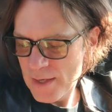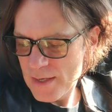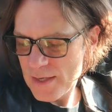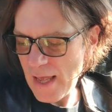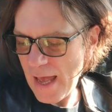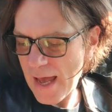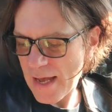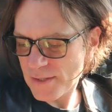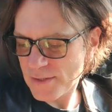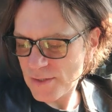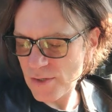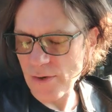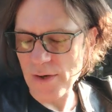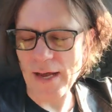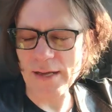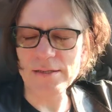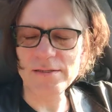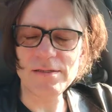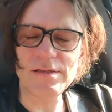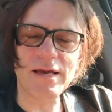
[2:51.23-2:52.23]
yeah, so
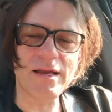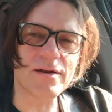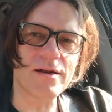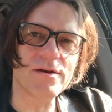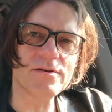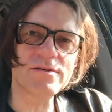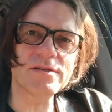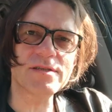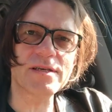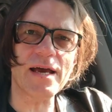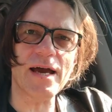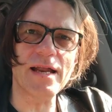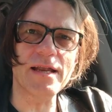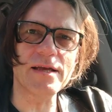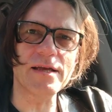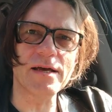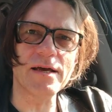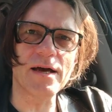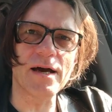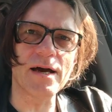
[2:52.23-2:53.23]
I don't know, just kind
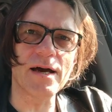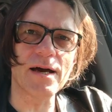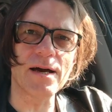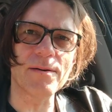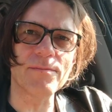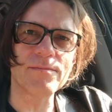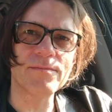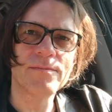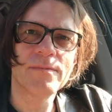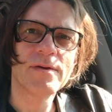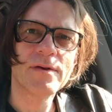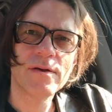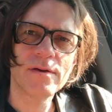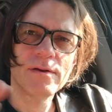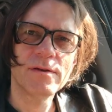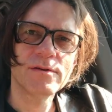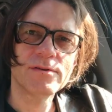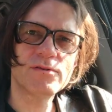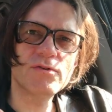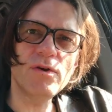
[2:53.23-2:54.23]
of
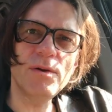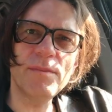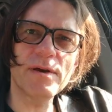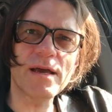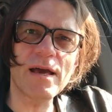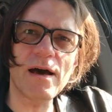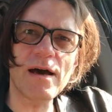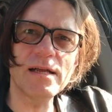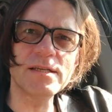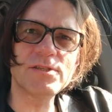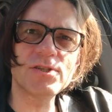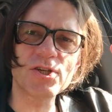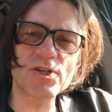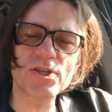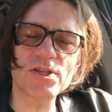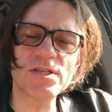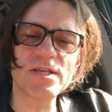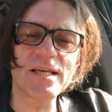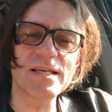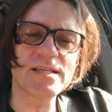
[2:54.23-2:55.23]
stream of
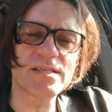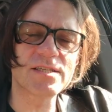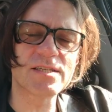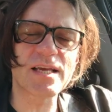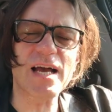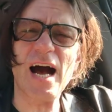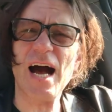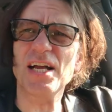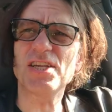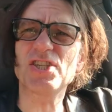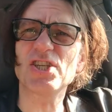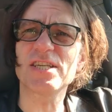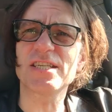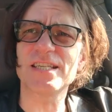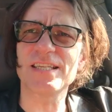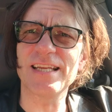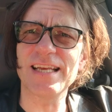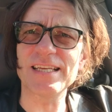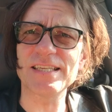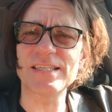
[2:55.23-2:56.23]

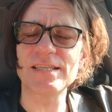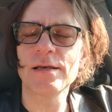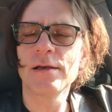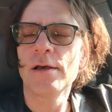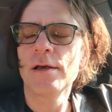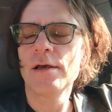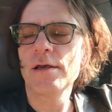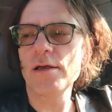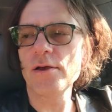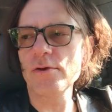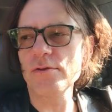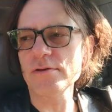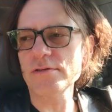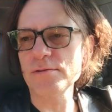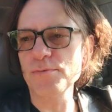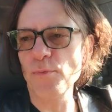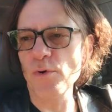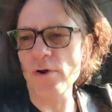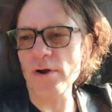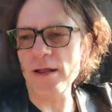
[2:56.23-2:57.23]
consciousness here
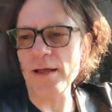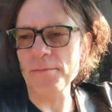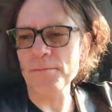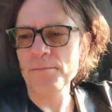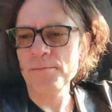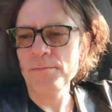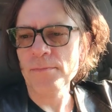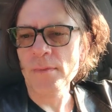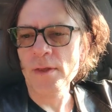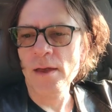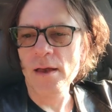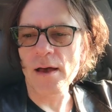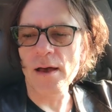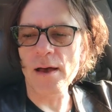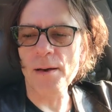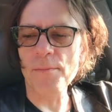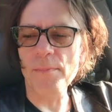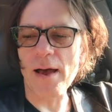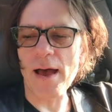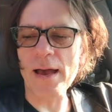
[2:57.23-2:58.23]
this morning.
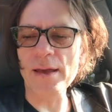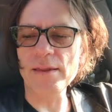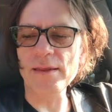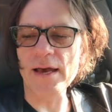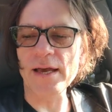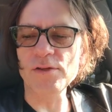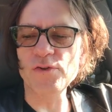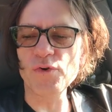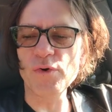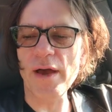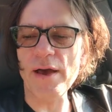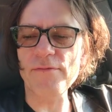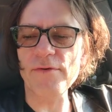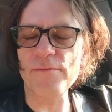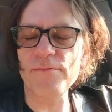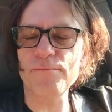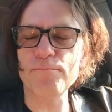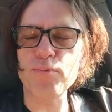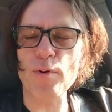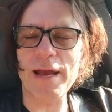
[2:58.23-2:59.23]
I do have
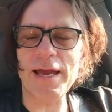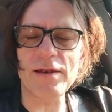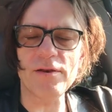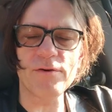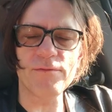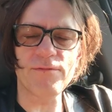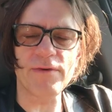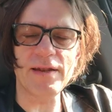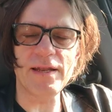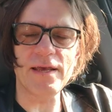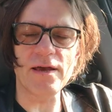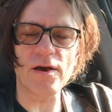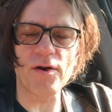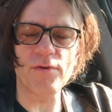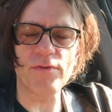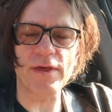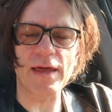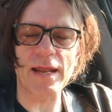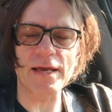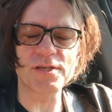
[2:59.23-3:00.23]
a brand new
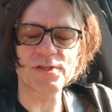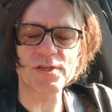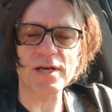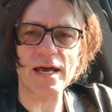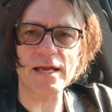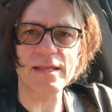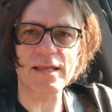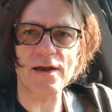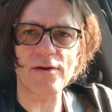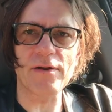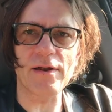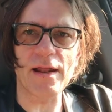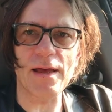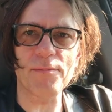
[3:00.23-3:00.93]
video that I shot down at